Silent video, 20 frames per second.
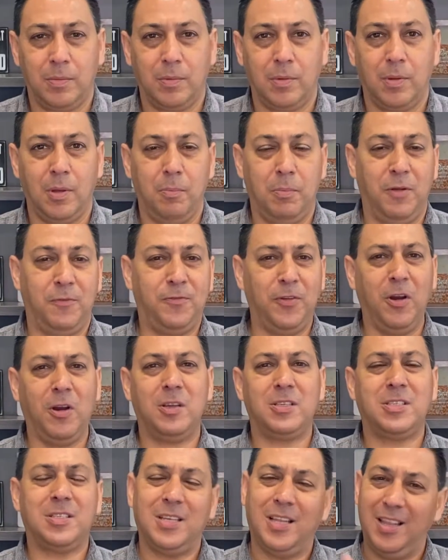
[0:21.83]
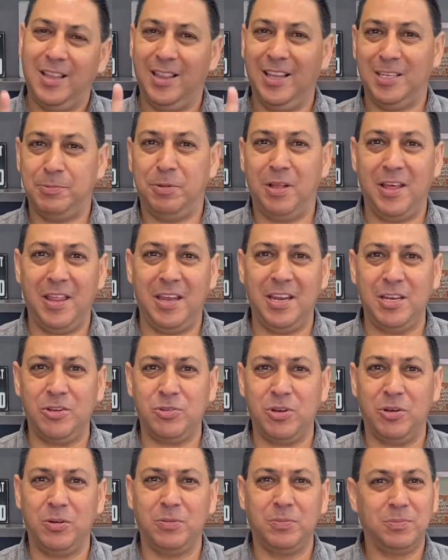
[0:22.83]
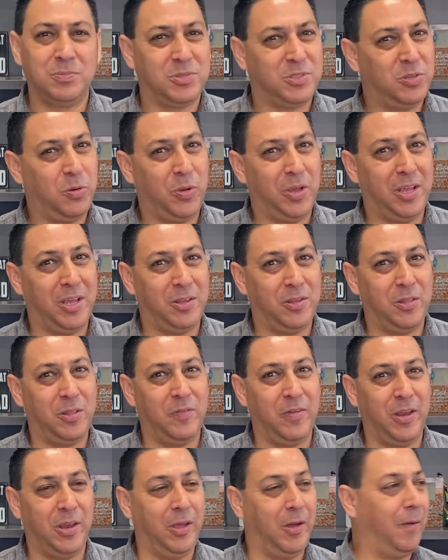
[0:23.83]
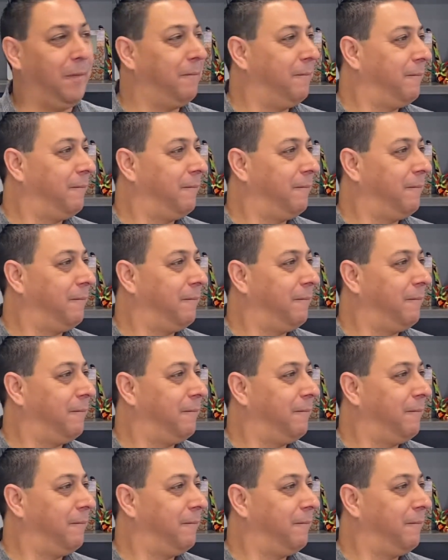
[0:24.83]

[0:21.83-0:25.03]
But first, let's play that intro so we can get to the video.